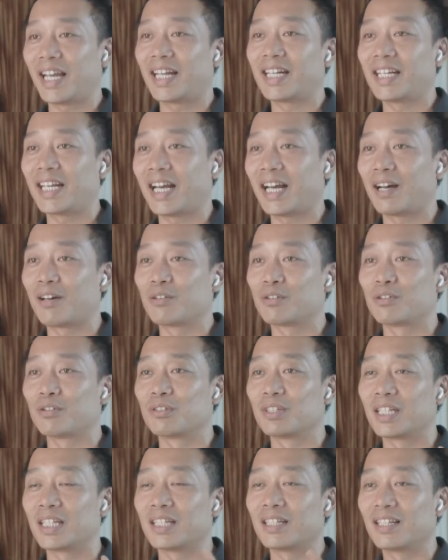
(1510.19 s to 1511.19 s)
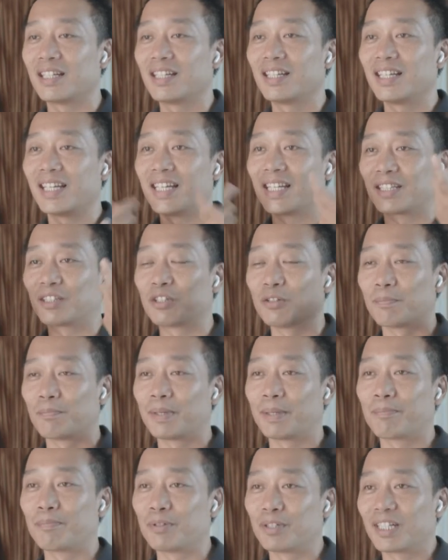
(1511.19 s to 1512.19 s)
anyhow you need it to
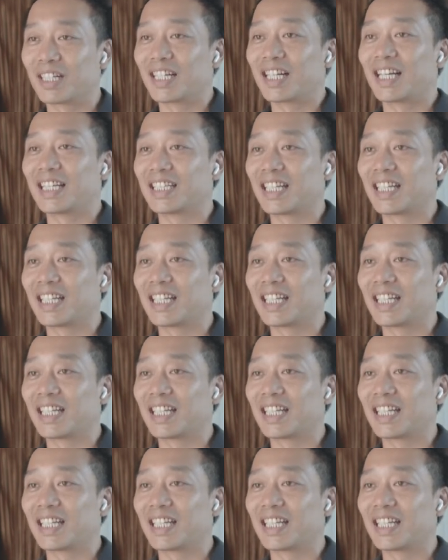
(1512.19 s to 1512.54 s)
be put it